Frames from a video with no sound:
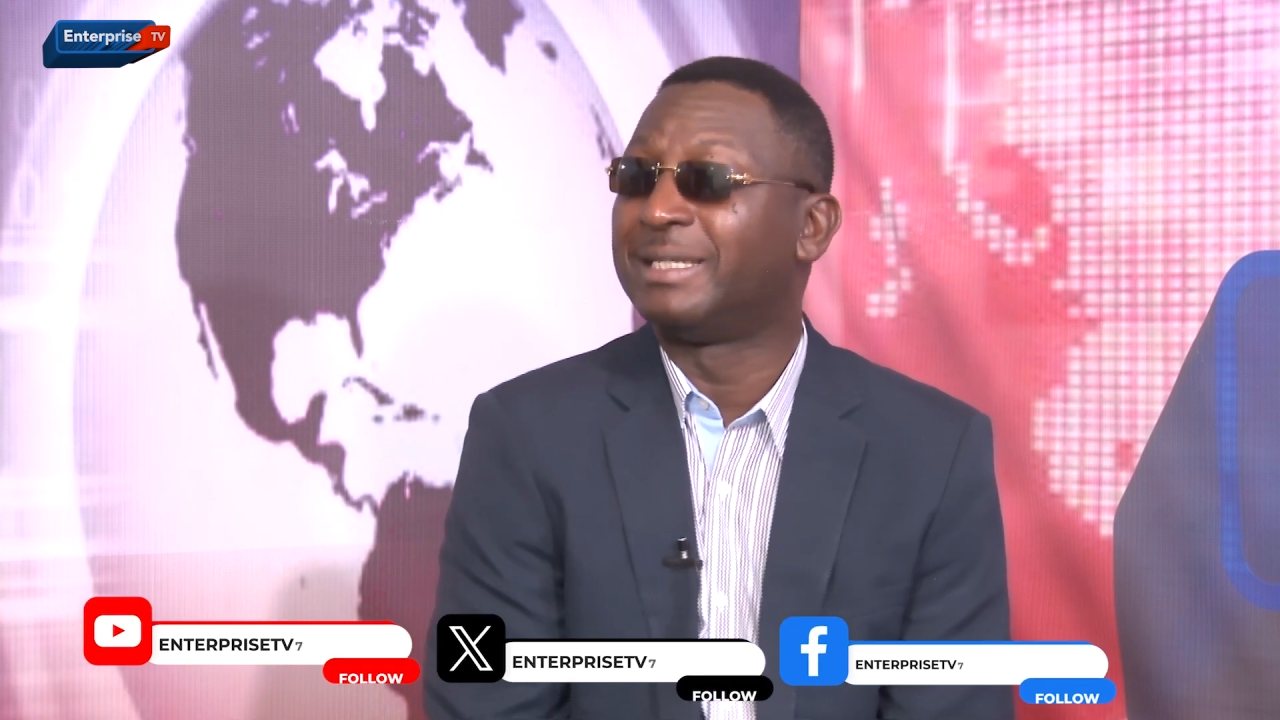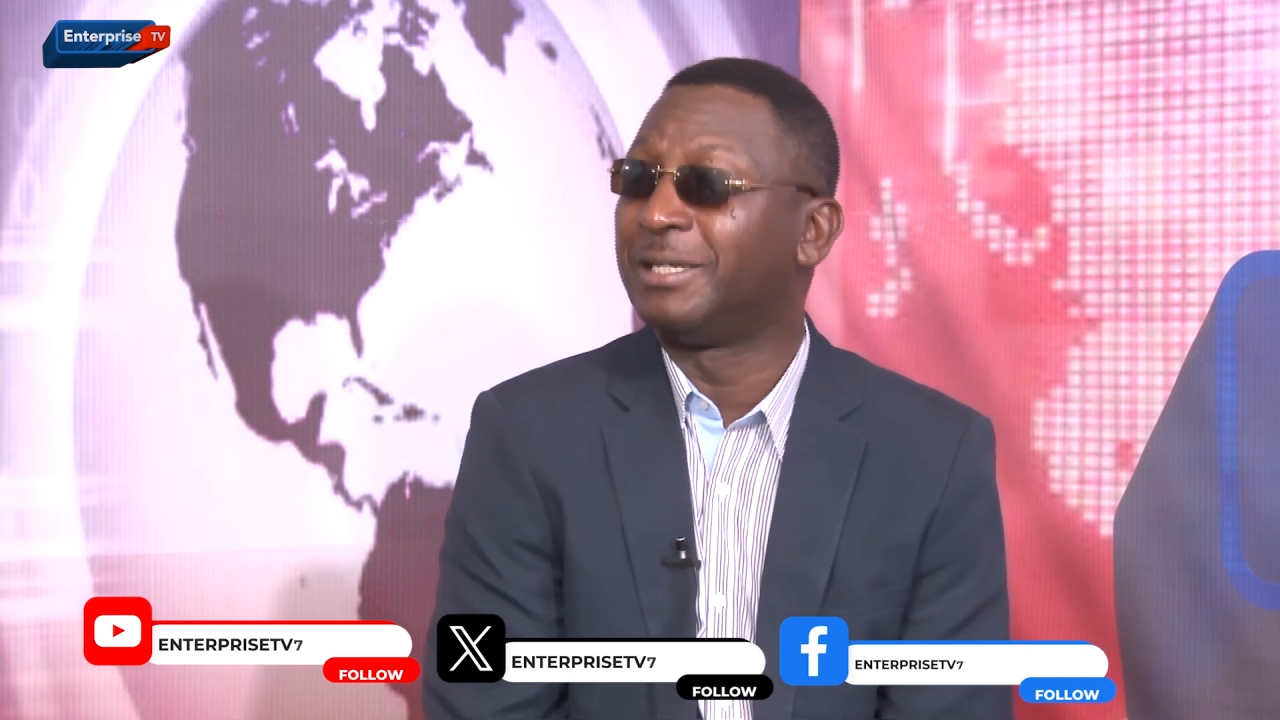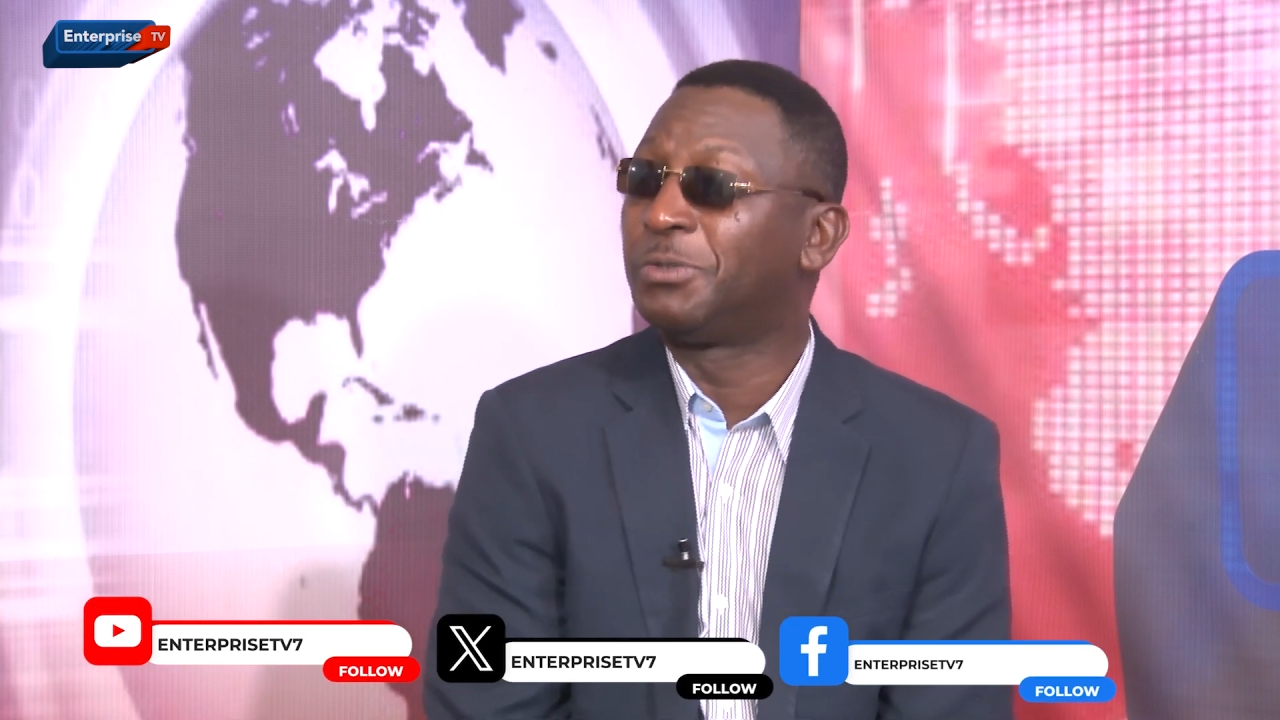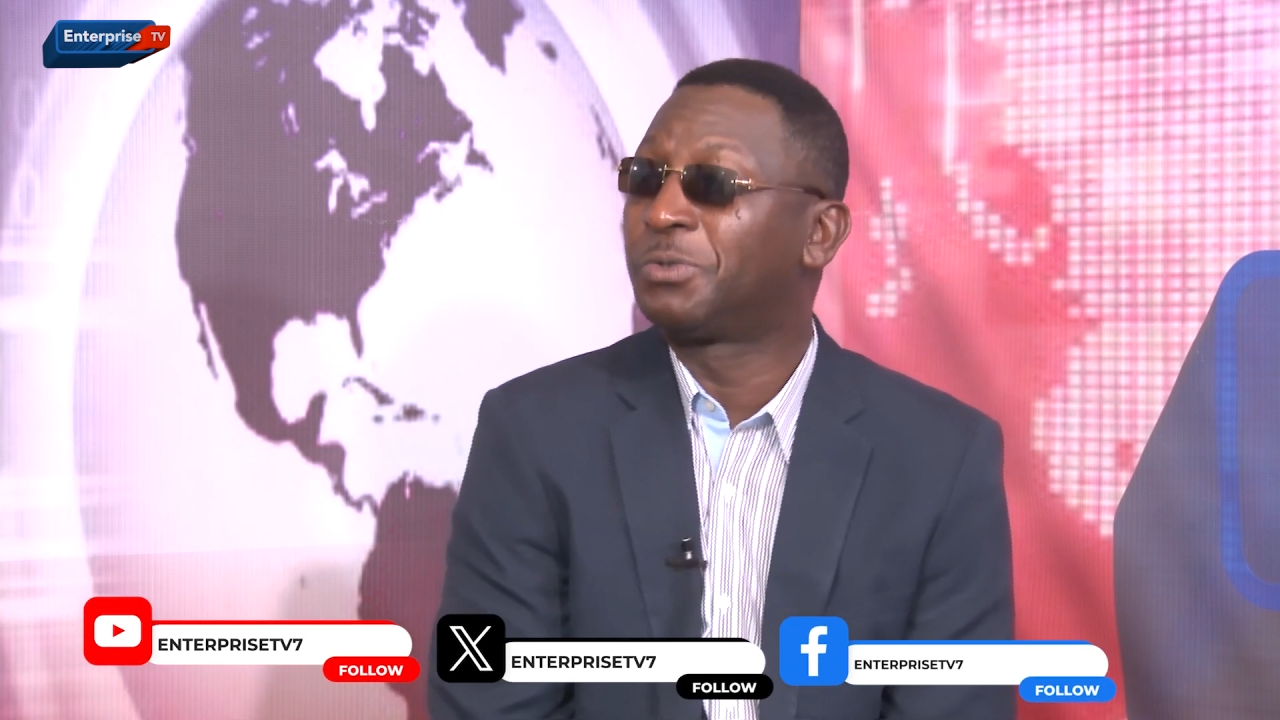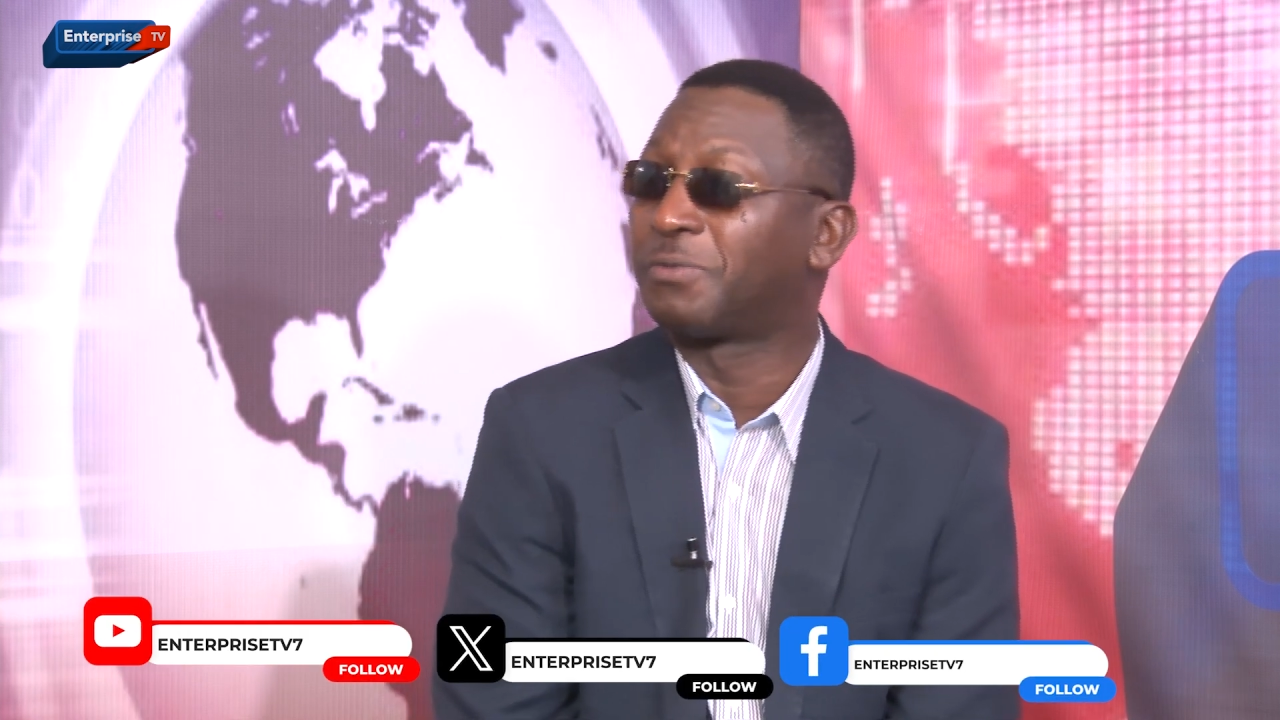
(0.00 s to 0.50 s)

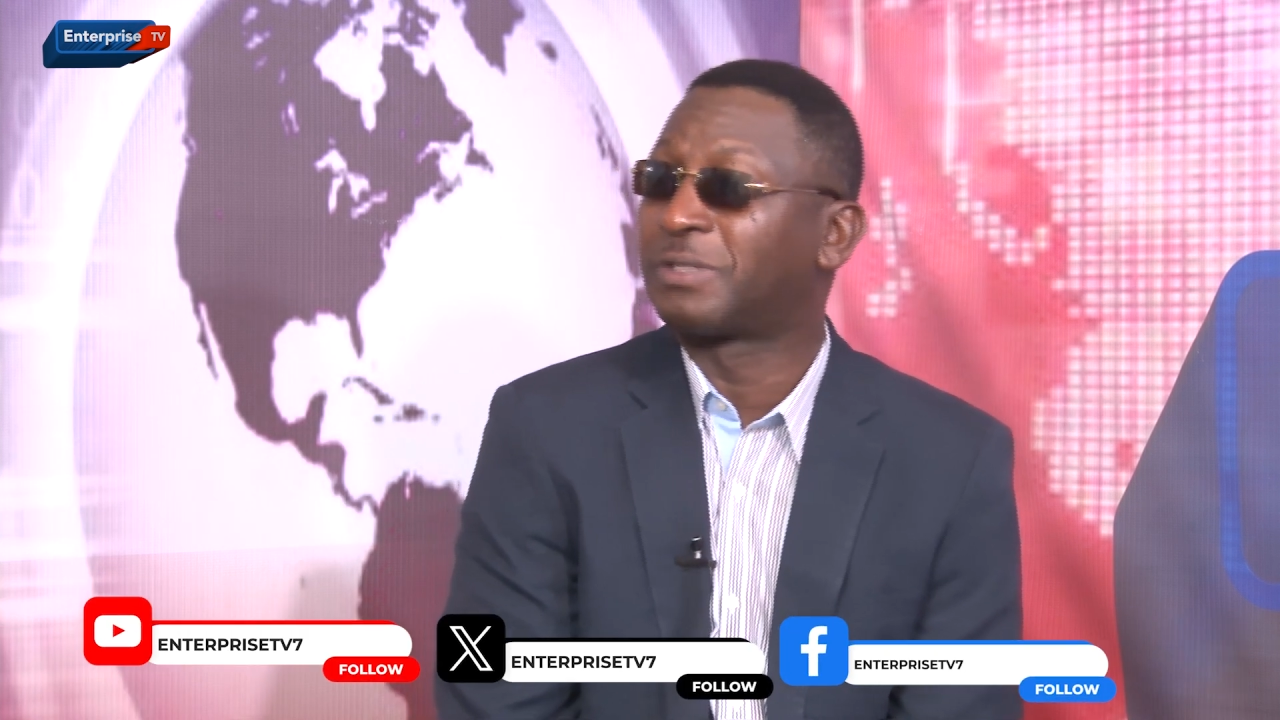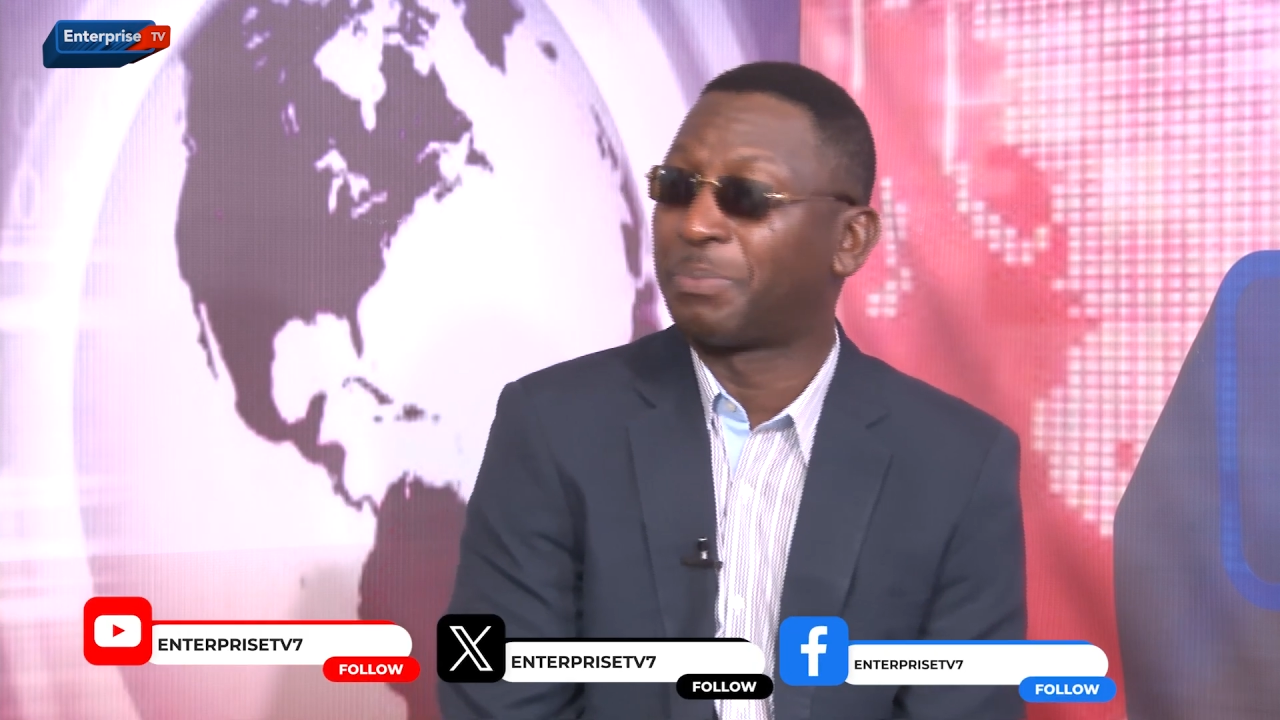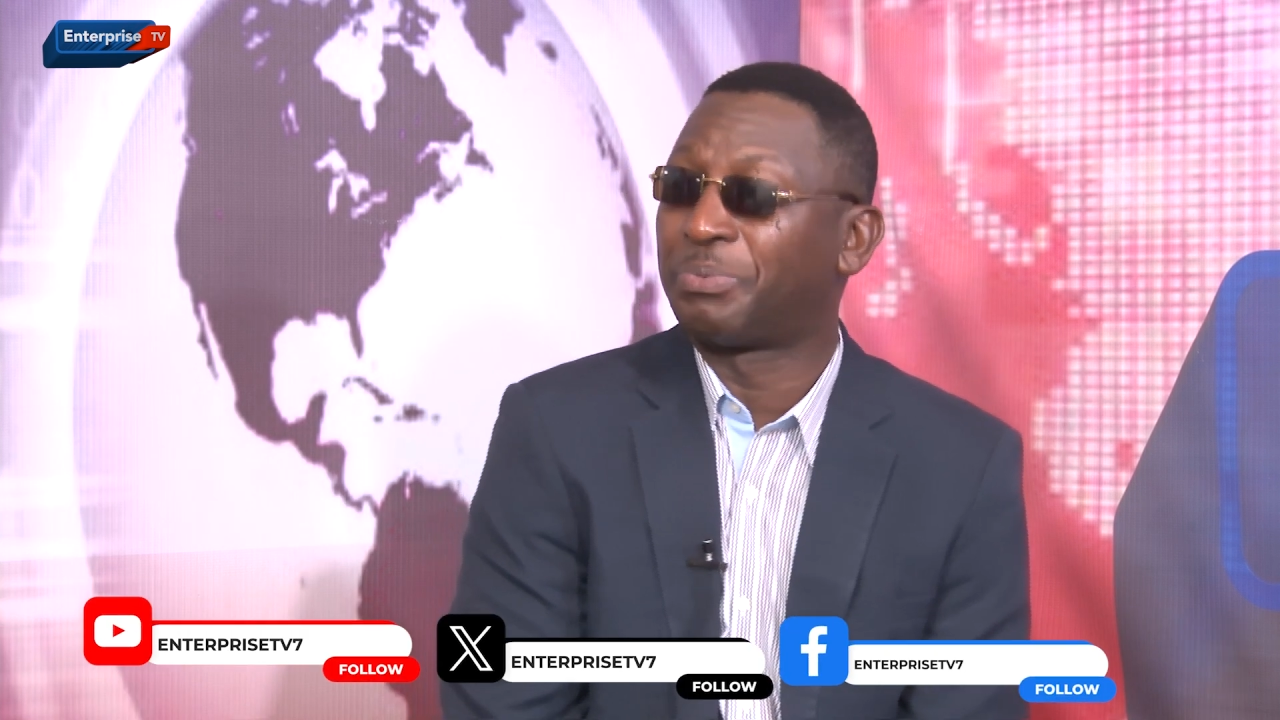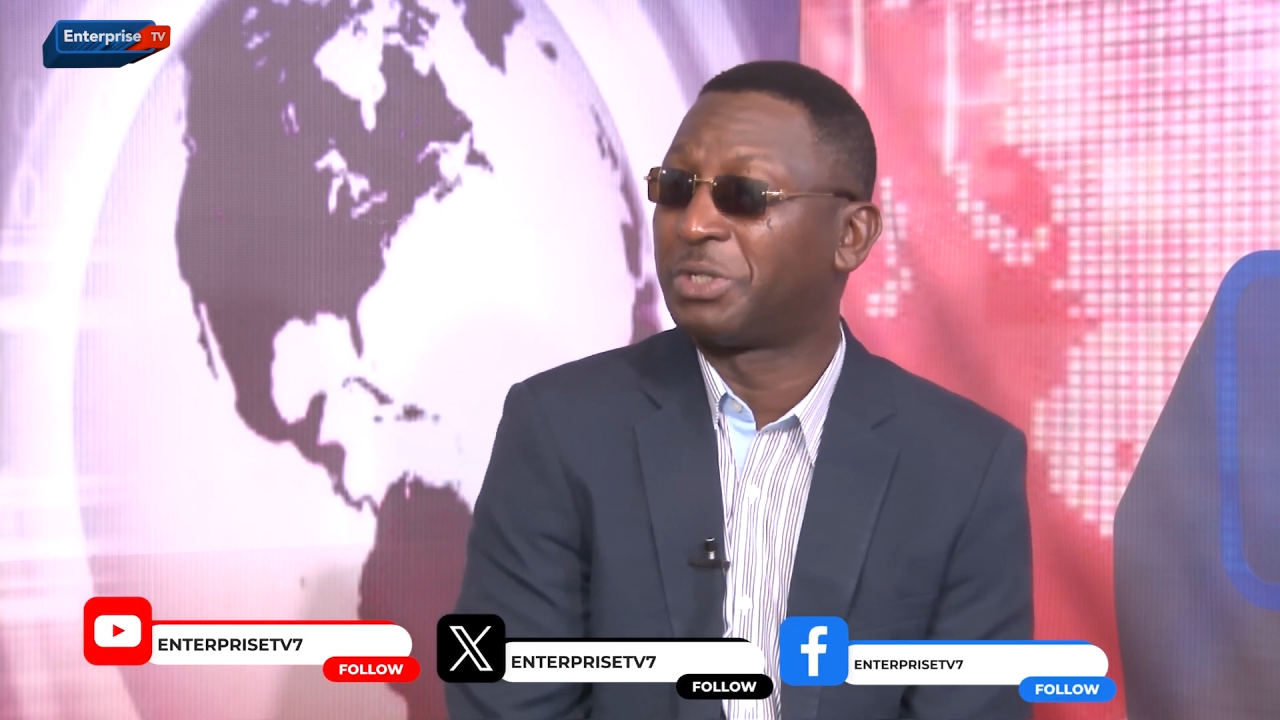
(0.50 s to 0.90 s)
that the issue of